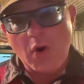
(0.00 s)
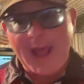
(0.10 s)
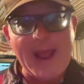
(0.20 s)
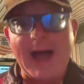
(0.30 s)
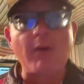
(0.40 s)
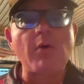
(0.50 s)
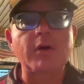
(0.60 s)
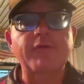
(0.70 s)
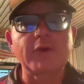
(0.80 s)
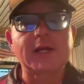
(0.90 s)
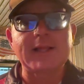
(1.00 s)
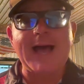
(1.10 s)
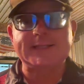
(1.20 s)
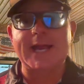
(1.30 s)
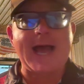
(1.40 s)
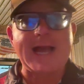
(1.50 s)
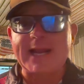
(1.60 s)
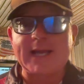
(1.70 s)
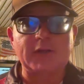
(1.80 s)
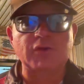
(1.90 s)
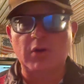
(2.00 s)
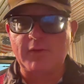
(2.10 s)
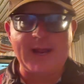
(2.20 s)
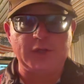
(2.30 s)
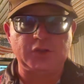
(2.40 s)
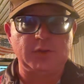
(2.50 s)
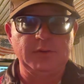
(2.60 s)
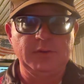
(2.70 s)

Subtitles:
hey, I want a free class. Hey, I can get us on a range.